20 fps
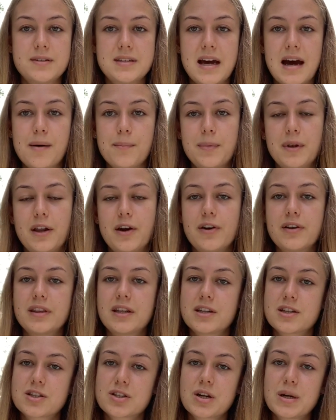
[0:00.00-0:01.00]
down below in
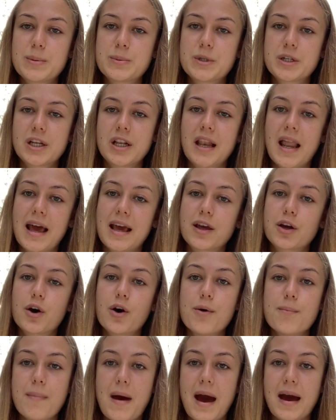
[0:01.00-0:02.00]
the description, like
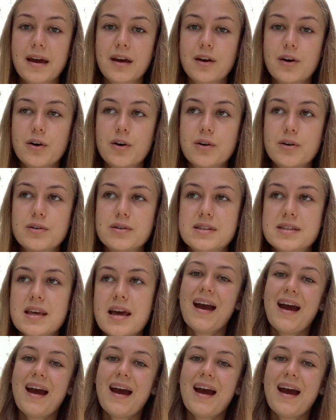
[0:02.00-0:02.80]
Go Mangoes